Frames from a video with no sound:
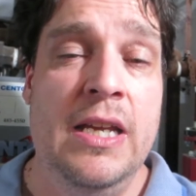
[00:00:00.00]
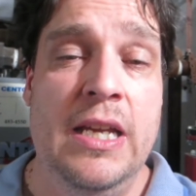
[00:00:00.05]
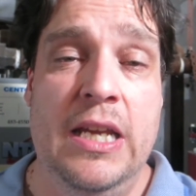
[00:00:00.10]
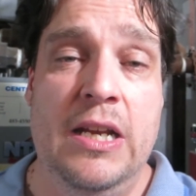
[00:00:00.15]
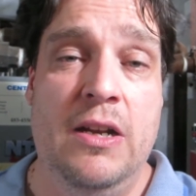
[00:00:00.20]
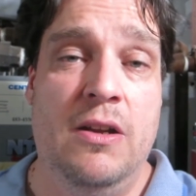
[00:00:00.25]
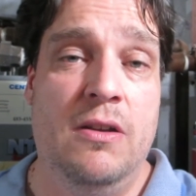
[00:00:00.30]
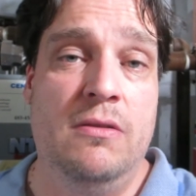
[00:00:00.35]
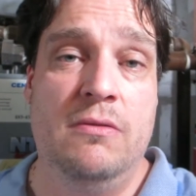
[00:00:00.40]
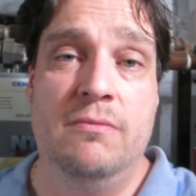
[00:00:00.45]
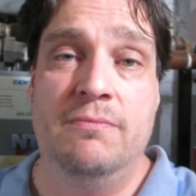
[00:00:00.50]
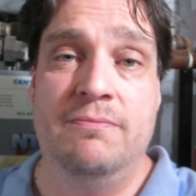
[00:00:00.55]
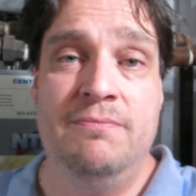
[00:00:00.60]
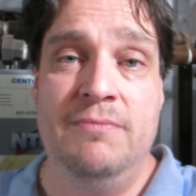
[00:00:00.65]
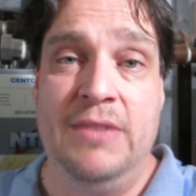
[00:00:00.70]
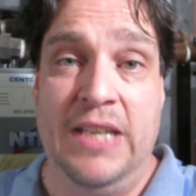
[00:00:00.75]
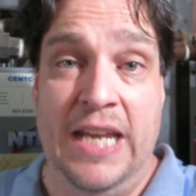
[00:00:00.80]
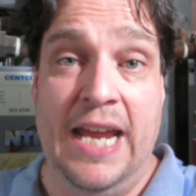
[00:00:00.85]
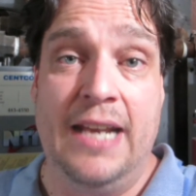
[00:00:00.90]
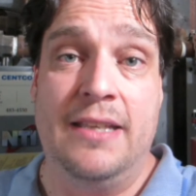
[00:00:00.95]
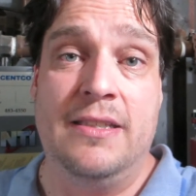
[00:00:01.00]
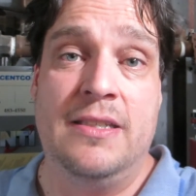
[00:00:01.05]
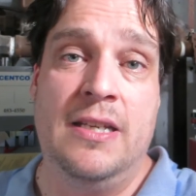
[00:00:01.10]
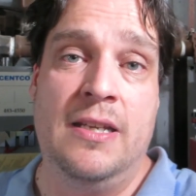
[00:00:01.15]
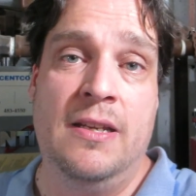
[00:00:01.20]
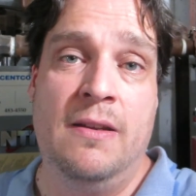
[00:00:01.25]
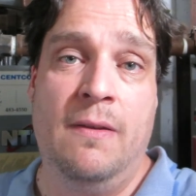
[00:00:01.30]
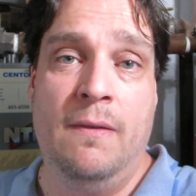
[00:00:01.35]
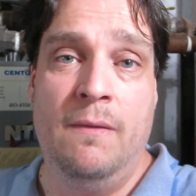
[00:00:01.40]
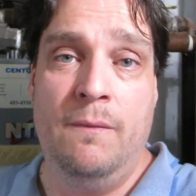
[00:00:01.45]
you know,
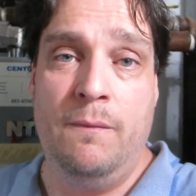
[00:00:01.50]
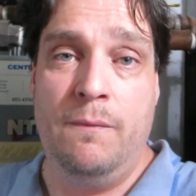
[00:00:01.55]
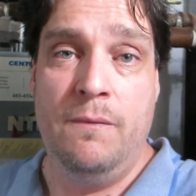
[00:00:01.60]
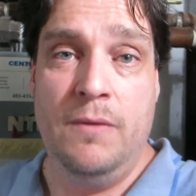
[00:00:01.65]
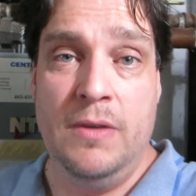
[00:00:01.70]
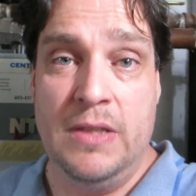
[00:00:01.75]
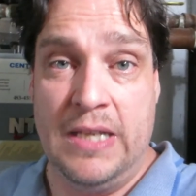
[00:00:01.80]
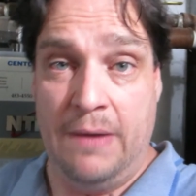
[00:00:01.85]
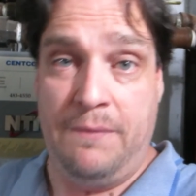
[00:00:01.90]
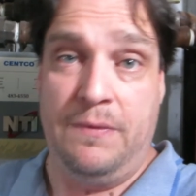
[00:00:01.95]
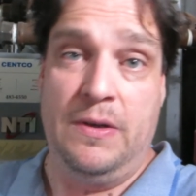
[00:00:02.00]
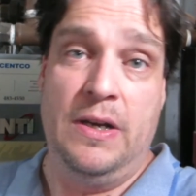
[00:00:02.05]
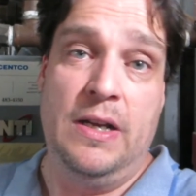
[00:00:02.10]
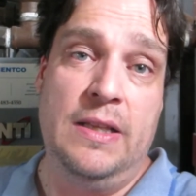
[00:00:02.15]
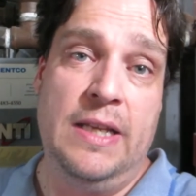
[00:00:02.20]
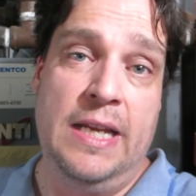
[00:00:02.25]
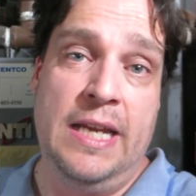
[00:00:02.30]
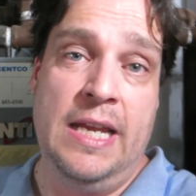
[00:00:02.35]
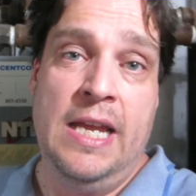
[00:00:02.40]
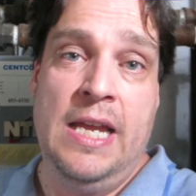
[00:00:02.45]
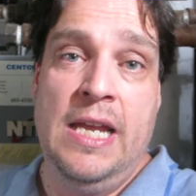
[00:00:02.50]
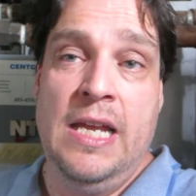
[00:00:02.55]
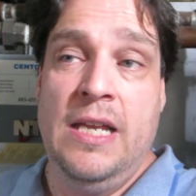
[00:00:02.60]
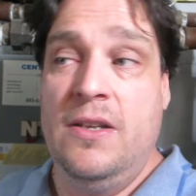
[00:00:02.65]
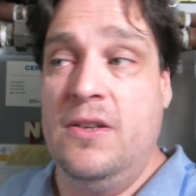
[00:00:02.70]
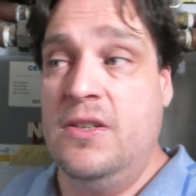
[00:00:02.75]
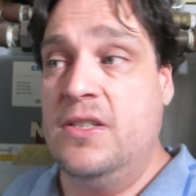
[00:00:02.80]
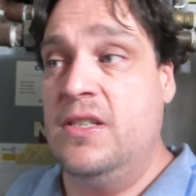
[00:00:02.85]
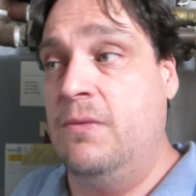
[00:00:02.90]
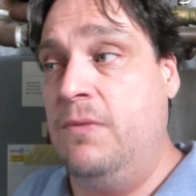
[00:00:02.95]
yet. Definitely,
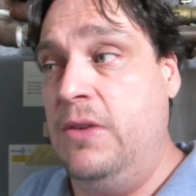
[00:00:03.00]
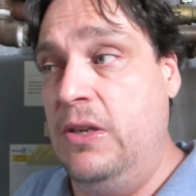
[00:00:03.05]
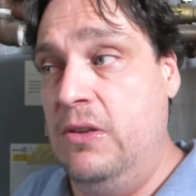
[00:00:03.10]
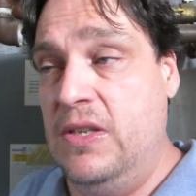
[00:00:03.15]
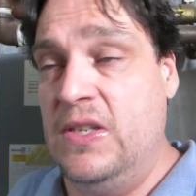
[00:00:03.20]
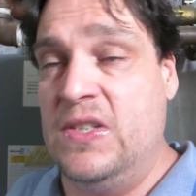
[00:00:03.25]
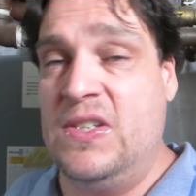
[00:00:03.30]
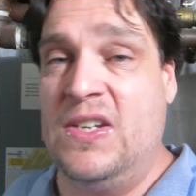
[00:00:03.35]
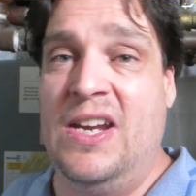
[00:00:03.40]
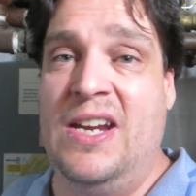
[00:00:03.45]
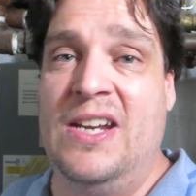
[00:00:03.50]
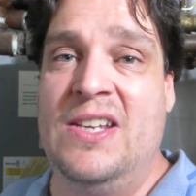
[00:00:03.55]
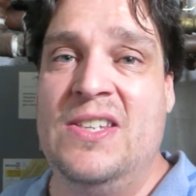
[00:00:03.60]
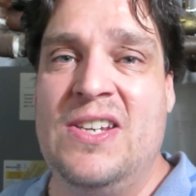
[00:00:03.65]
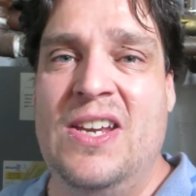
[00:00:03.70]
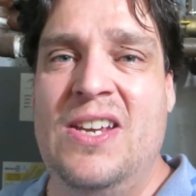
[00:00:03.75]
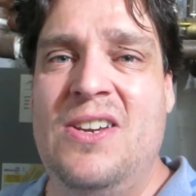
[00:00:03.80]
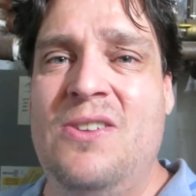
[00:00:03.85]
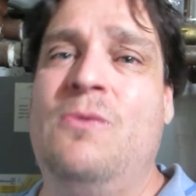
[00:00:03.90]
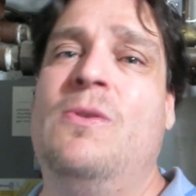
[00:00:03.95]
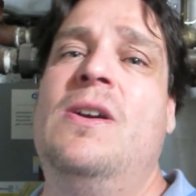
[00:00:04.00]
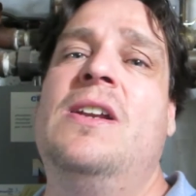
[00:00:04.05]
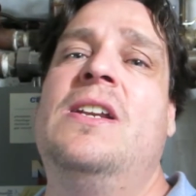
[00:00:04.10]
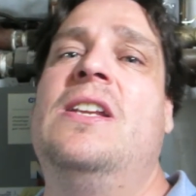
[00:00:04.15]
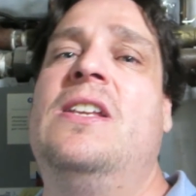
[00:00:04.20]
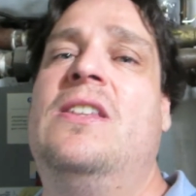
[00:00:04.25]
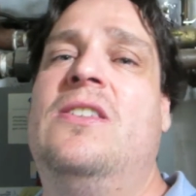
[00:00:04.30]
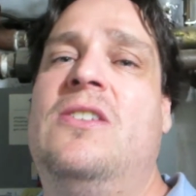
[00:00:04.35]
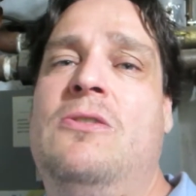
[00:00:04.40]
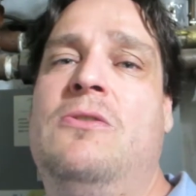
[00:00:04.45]
there's a few designs. I don't want
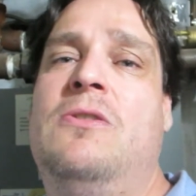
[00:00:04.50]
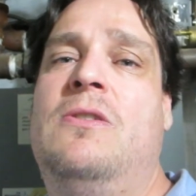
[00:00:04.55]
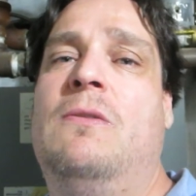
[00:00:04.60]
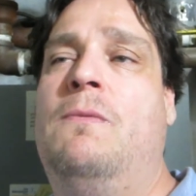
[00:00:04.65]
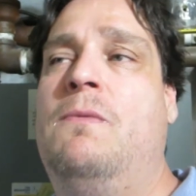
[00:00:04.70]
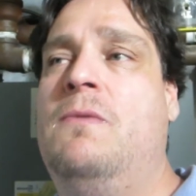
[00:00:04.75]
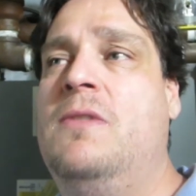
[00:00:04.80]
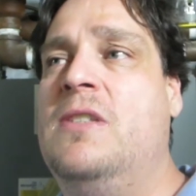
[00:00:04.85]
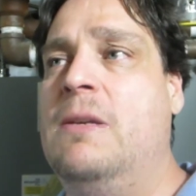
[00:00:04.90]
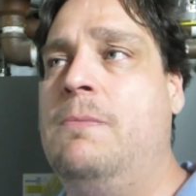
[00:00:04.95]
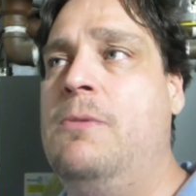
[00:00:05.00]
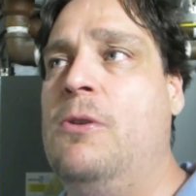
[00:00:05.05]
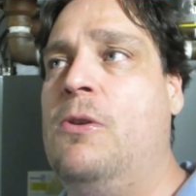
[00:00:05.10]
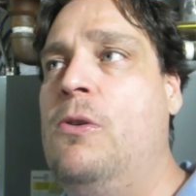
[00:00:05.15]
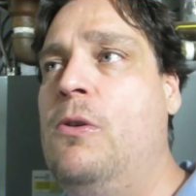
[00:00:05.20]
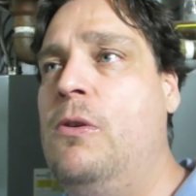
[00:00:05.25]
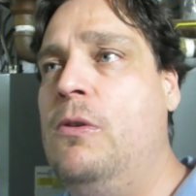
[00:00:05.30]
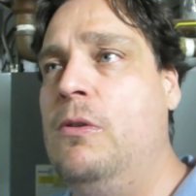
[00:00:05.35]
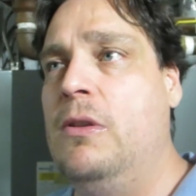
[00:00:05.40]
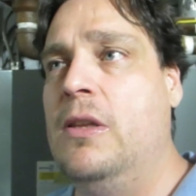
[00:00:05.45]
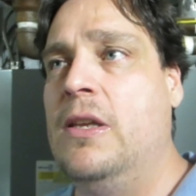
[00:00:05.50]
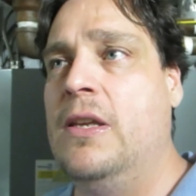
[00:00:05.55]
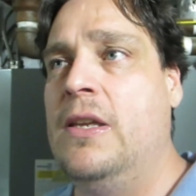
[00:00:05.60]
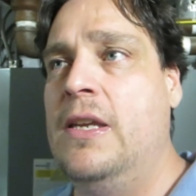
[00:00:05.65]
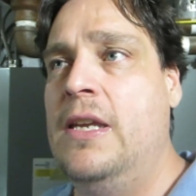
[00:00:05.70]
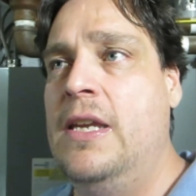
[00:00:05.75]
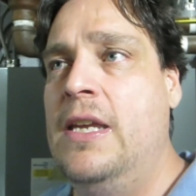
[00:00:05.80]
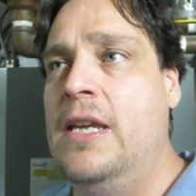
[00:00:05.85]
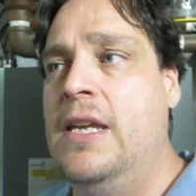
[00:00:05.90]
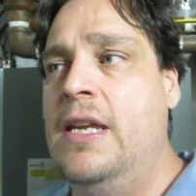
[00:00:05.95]
to do the typical
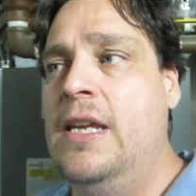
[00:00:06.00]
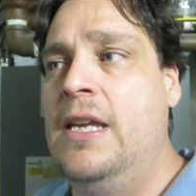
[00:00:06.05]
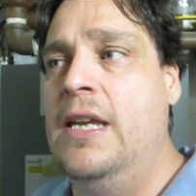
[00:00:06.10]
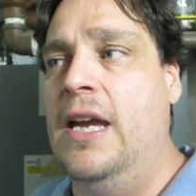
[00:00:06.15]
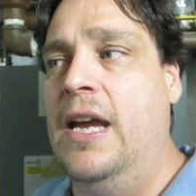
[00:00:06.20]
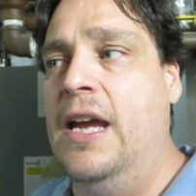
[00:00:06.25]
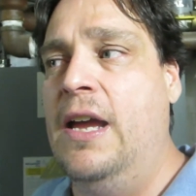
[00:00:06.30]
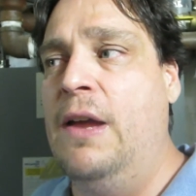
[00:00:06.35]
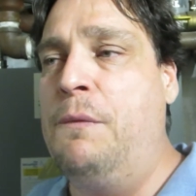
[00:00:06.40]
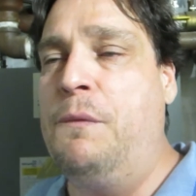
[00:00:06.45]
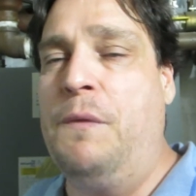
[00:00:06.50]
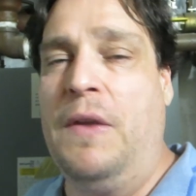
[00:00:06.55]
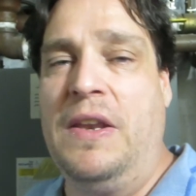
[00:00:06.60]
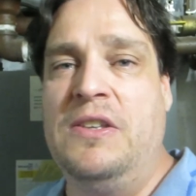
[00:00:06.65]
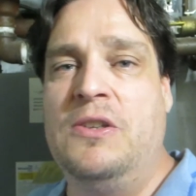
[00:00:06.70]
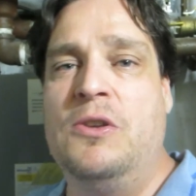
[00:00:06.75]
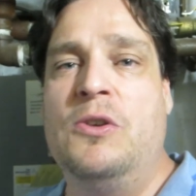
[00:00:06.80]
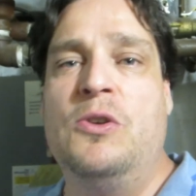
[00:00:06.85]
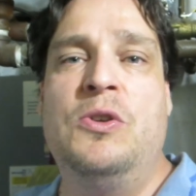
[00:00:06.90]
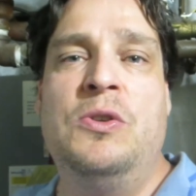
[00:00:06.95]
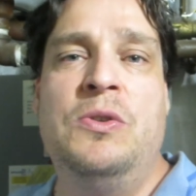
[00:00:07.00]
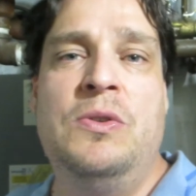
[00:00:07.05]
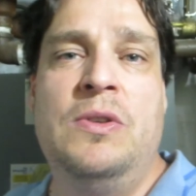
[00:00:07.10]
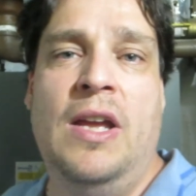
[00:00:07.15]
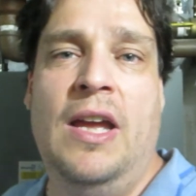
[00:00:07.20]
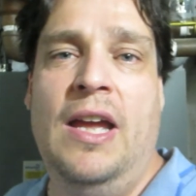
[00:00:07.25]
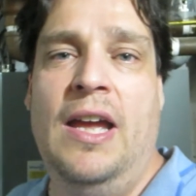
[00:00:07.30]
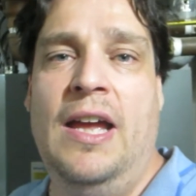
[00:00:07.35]
Fender